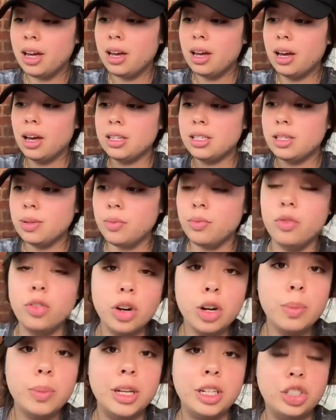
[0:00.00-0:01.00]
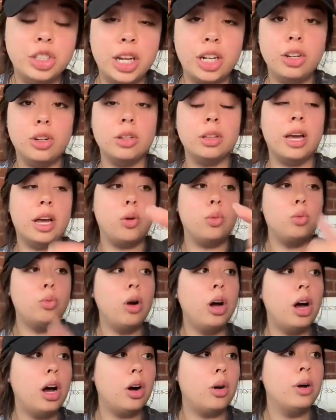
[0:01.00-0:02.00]
some verbiage that you're like,
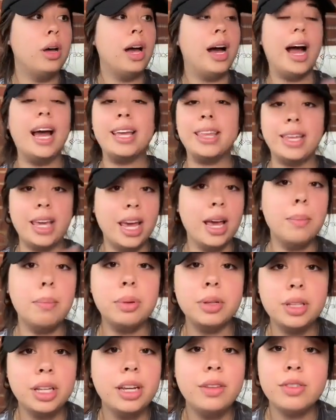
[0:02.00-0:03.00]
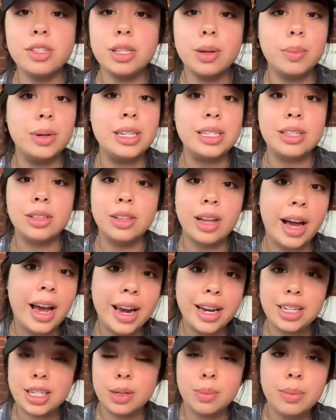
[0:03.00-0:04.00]
whoa, I can't believe somebody's
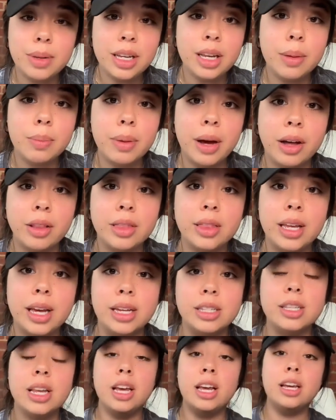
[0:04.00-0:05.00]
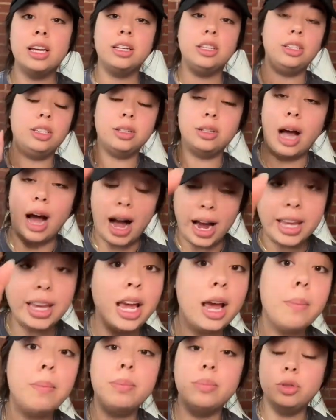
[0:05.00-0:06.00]
lying to me about this.
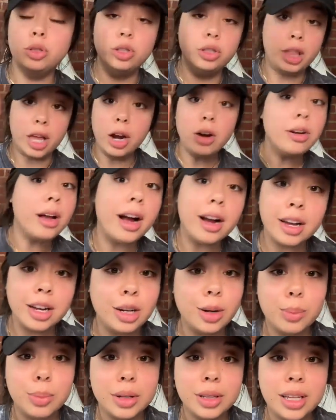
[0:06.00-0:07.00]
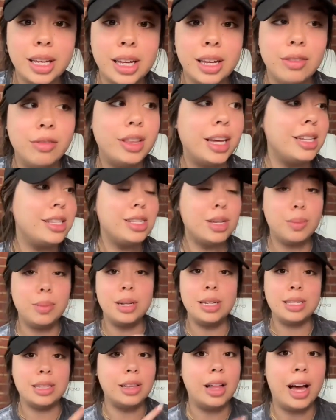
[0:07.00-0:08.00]
They're not going to believe that
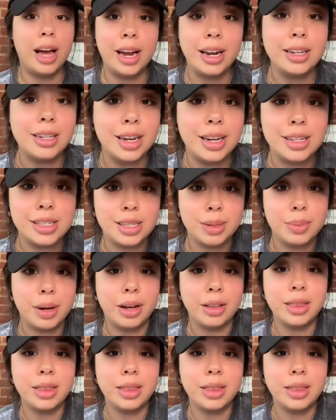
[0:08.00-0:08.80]
somebody's lying to us about